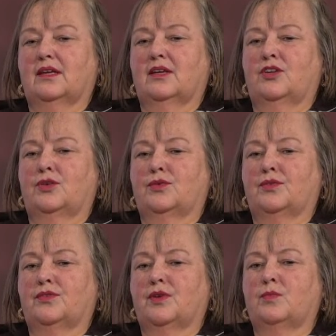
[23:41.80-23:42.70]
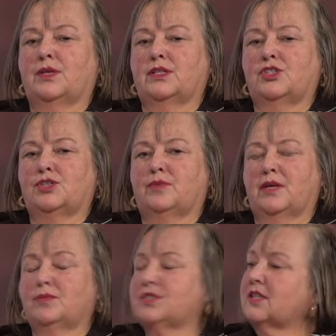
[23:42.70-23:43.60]
you know, someone should be
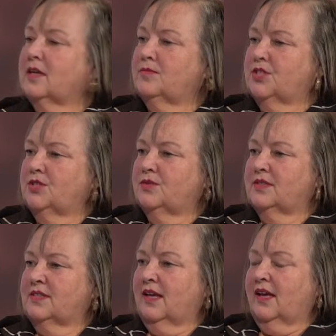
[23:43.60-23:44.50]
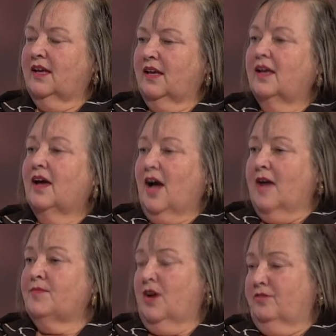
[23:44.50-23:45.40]
able to come to you and say,
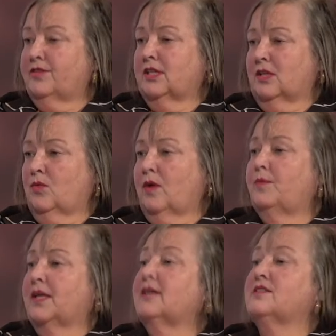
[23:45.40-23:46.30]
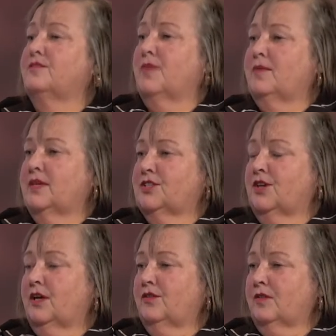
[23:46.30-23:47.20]
I'm not feeling well because of my mental
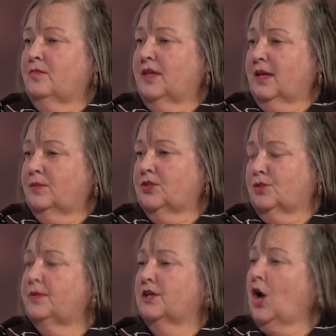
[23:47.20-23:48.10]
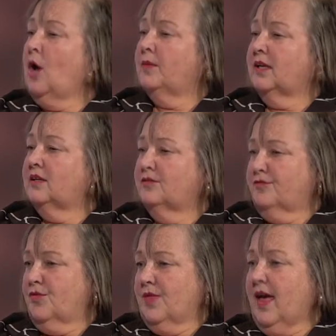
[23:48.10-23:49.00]
health and be able to be accommodated
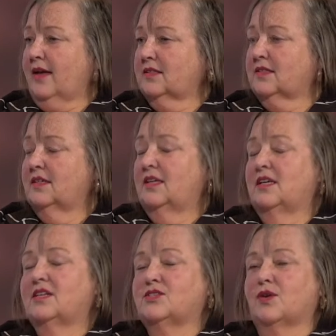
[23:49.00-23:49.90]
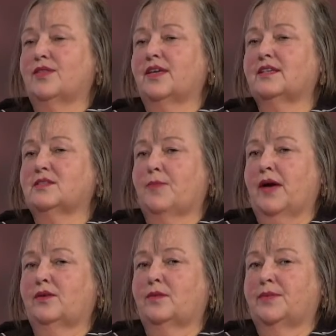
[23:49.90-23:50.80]
for that. So I think it's
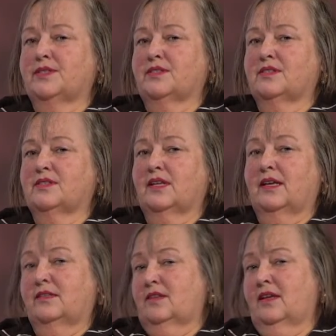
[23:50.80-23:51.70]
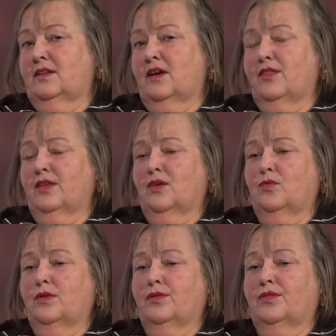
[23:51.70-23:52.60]
about a business, and, and I think
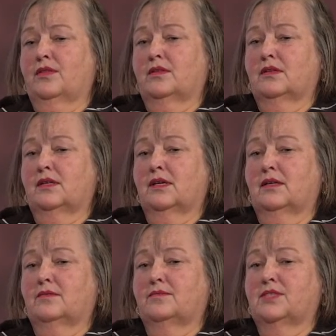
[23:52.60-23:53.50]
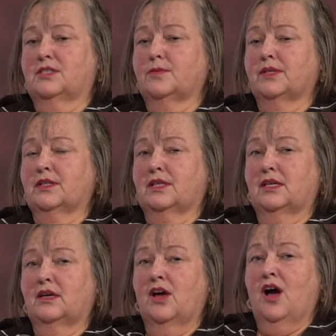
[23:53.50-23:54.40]
with the uh,
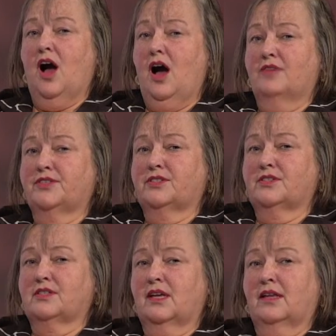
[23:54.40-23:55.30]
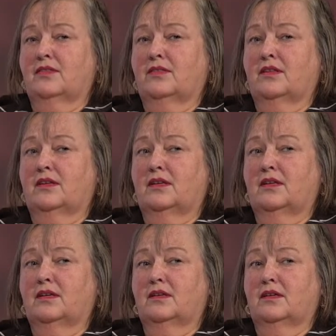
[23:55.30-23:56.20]
disability office and the
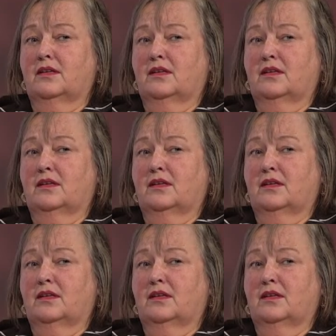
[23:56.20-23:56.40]
uh,